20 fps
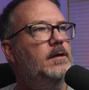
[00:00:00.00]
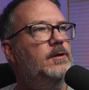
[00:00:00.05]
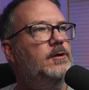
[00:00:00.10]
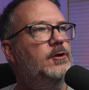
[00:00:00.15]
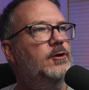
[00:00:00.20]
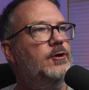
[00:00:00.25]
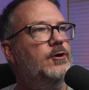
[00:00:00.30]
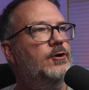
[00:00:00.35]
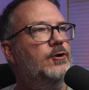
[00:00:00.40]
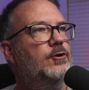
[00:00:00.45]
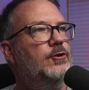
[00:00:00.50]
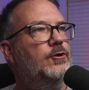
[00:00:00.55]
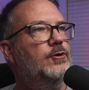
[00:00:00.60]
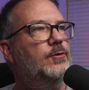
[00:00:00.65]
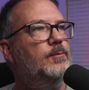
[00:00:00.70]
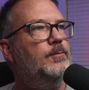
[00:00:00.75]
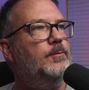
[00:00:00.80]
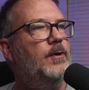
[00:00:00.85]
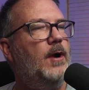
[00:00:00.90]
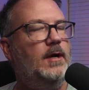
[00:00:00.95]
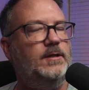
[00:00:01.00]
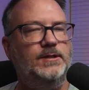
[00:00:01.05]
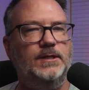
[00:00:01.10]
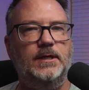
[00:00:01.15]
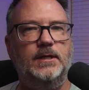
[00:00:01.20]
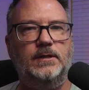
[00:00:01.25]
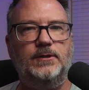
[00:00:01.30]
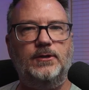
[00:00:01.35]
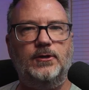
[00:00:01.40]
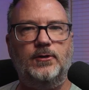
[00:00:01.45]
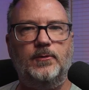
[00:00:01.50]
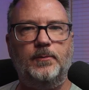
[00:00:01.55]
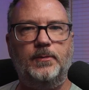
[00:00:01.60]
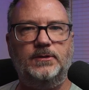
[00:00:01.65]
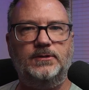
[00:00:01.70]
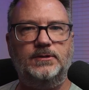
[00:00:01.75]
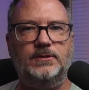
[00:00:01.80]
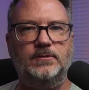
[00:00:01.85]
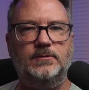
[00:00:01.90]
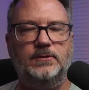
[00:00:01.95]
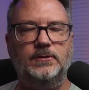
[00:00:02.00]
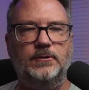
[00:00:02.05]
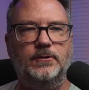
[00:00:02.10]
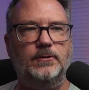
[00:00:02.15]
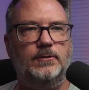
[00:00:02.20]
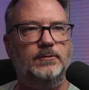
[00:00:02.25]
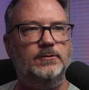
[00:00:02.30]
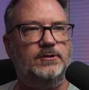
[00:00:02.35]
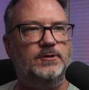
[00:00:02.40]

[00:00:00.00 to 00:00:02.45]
your project, your, your